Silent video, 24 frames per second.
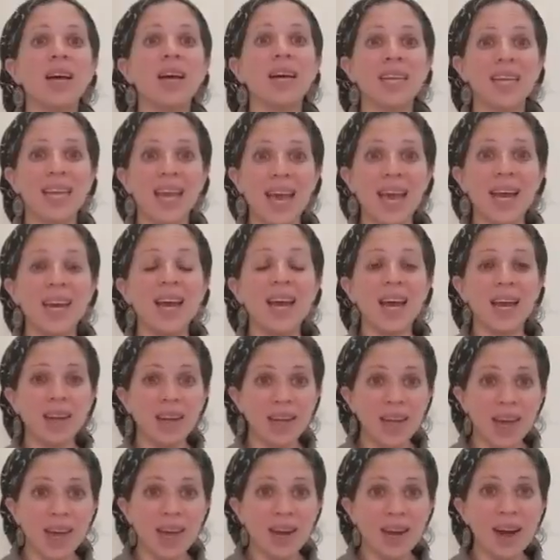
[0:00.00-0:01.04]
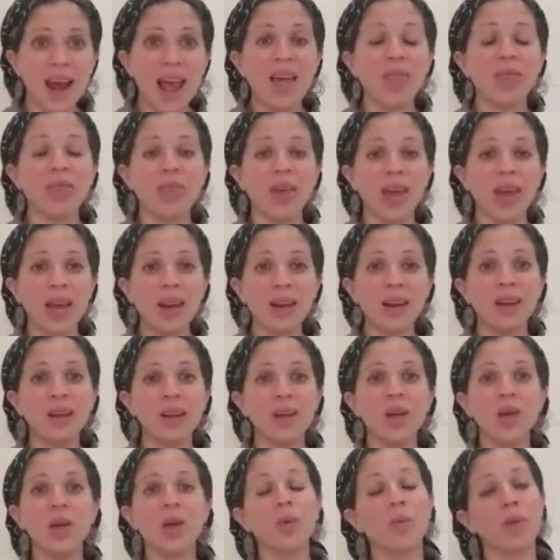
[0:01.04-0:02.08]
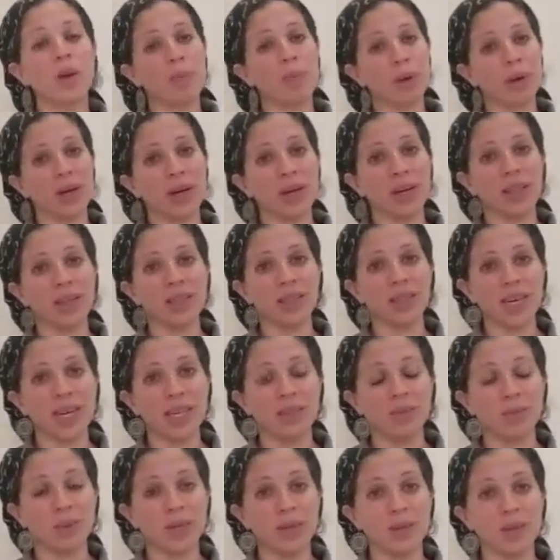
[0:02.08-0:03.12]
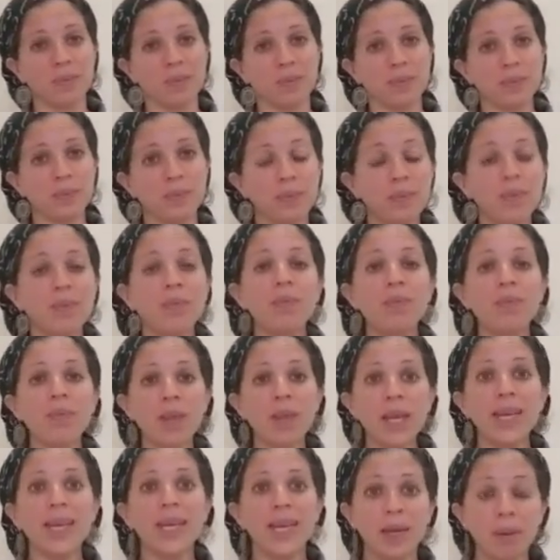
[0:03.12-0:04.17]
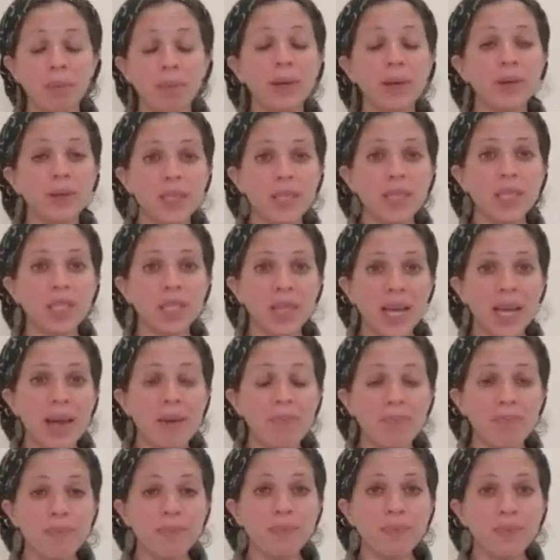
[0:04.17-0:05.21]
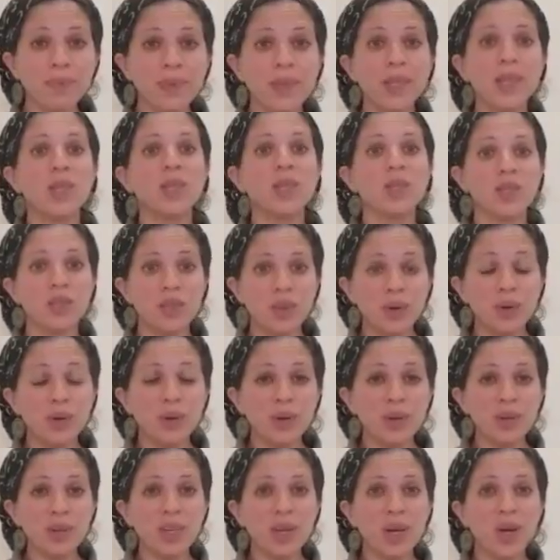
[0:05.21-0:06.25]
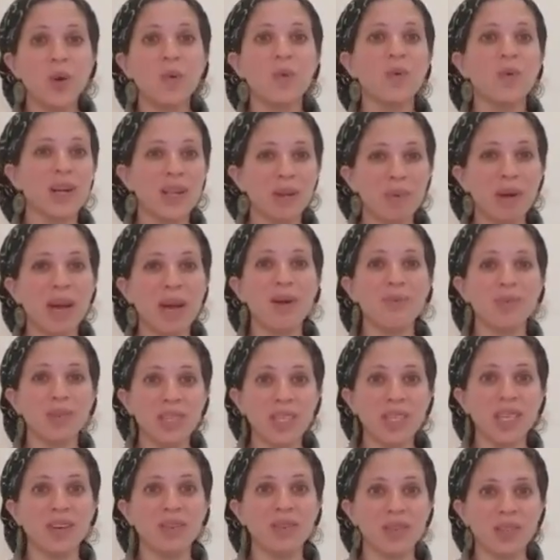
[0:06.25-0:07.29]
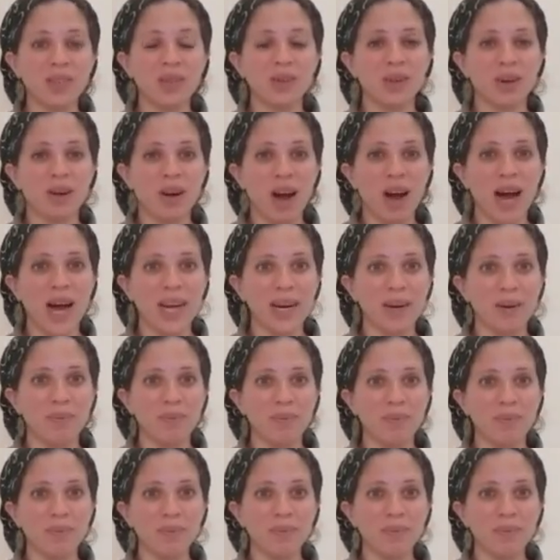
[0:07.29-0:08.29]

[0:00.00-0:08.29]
again and again, and then we put it in the dustbin. Emeretz Hashem, soon we'll be able to give it to the Kohanim.